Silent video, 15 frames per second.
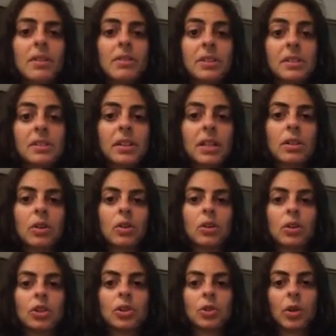The
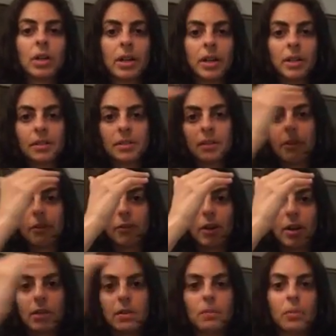signal shortcuts the
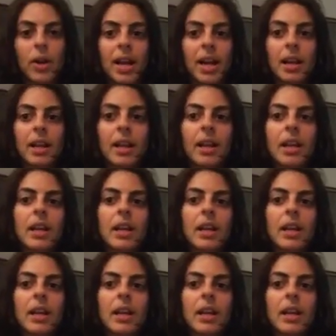front of the brain,